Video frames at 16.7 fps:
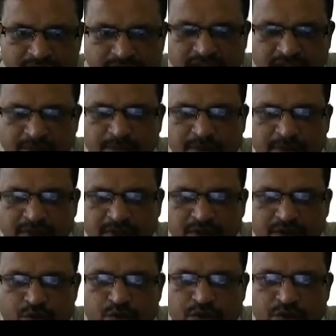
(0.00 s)
Therefore,
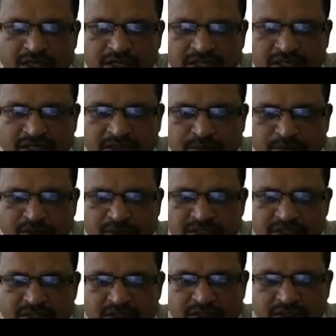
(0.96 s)
two gear teeth
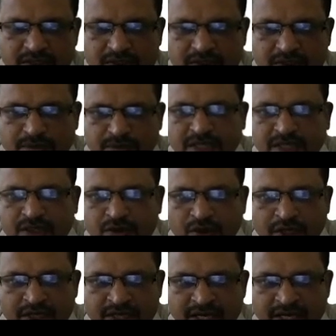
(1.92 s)
must be in
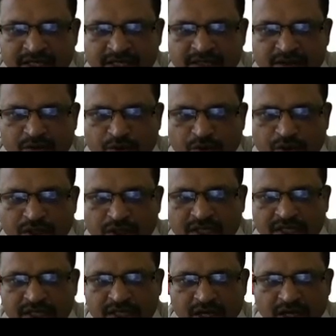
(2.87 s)
contact
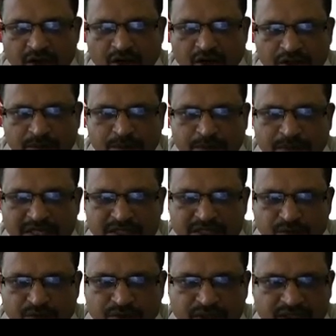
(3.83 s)
only along the face
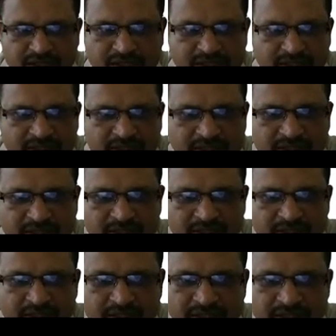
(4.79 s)
only.
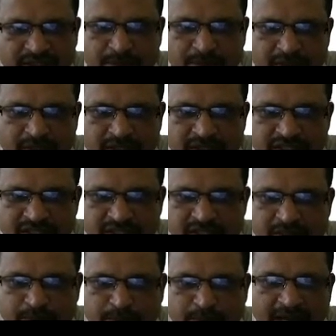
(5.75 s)
Therefore, this is
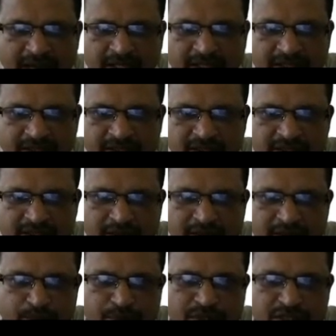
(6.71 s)
the flank.
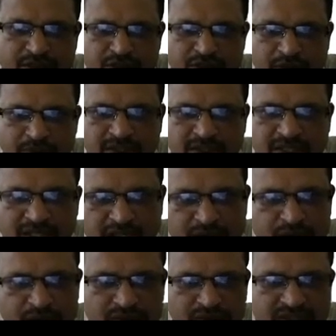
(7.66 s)
Face of the gear
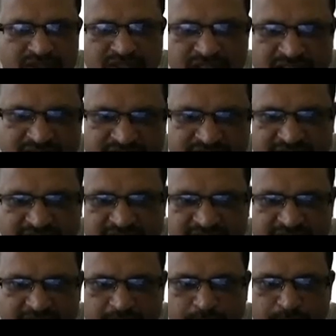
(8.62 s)
tooth is the desired
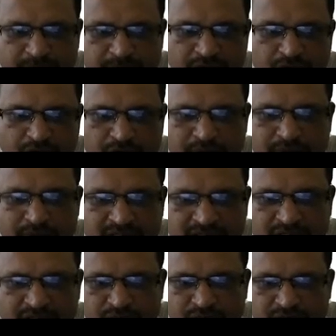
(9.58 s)
area. Flank of the
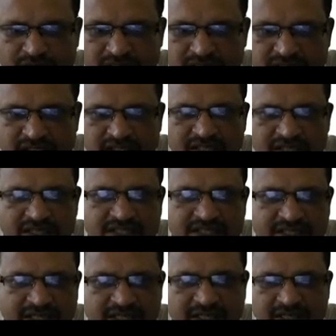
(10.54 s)
gear tooth is
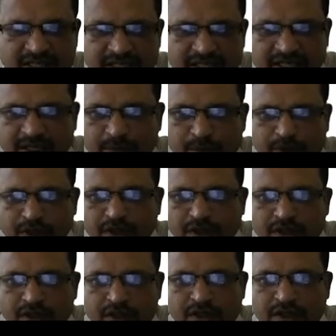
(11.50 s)
undesired area for
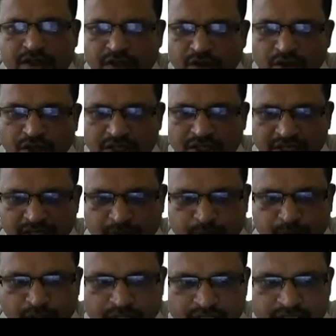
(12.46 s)
contact
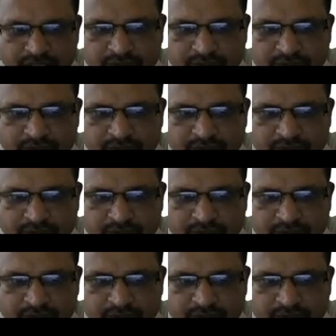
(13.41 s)
point.